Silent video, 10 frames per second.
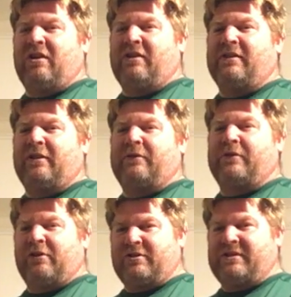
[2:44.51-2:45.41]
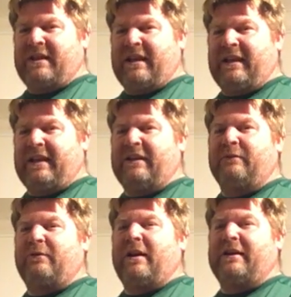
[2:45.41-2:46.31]
on their Thursday
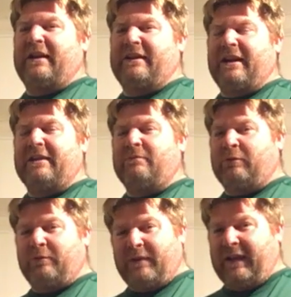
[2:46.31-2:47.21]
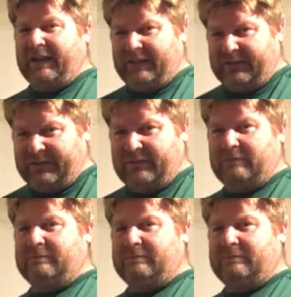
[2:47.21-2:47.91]
and Friday night buffets.